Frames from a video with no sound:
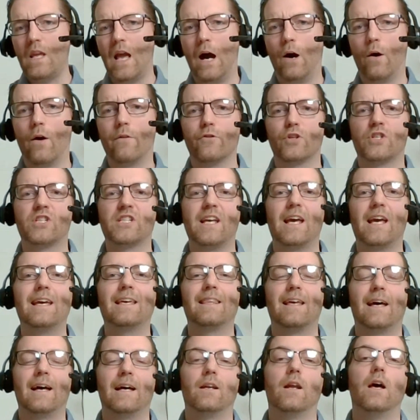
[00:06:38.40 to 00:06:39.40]
However,
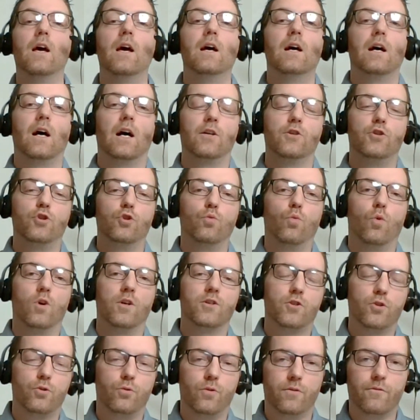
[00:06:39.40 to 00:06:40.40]
saying that, I do
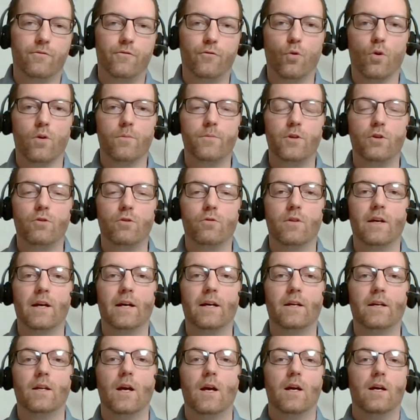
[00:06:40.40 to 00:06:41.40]
want to inform you
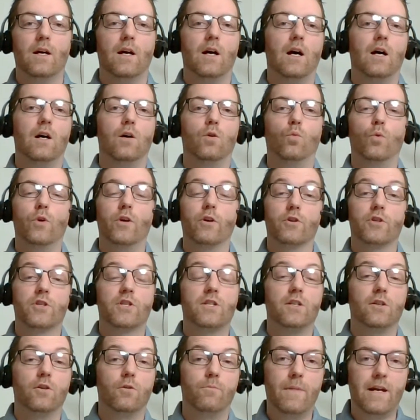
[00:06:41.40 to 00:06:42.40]
that uh, we are
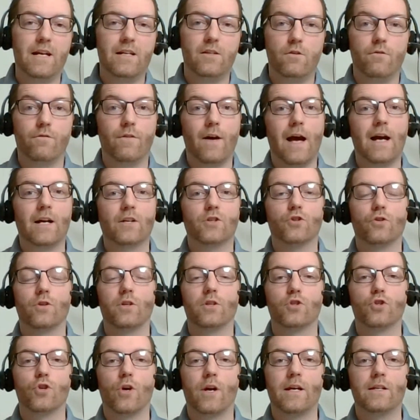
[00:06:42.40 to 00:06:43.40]
still
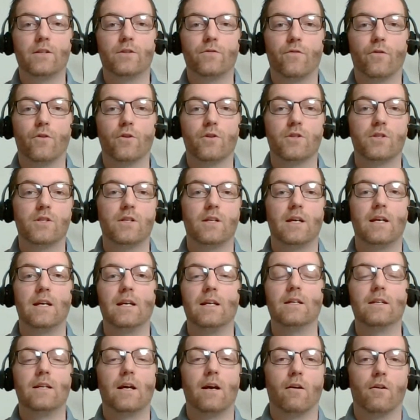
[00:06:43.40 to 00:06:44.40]
manufacturing transfers
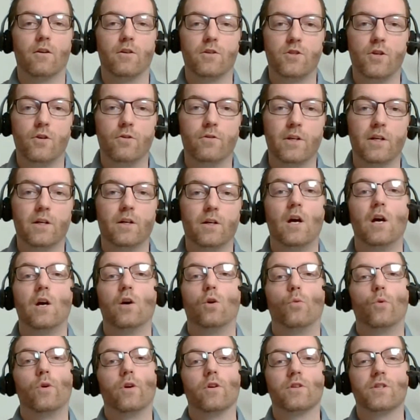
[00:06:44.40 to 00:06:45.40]
in Arizona.
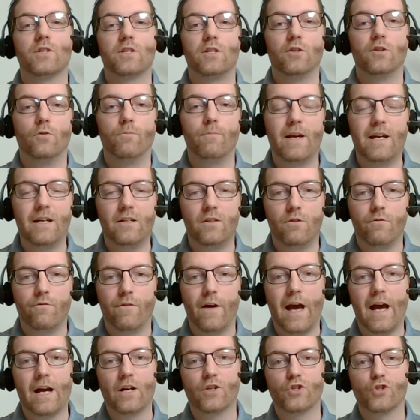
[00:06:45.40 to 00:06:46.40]
We are still
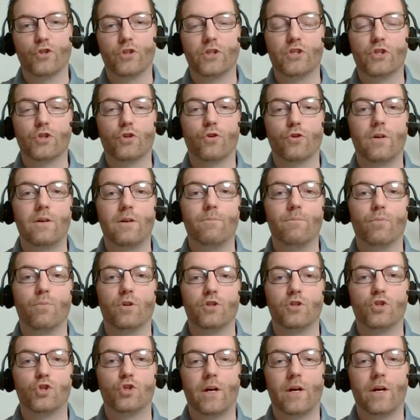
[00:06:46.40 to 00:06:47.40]
manufacturing screen
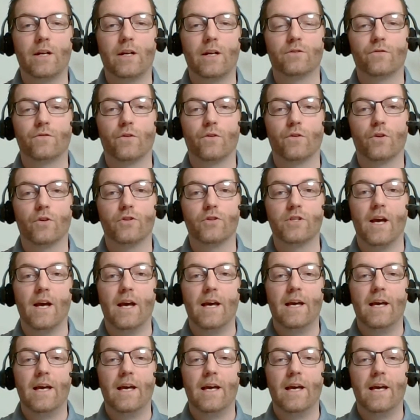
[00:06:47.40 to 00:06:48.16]
printed transfers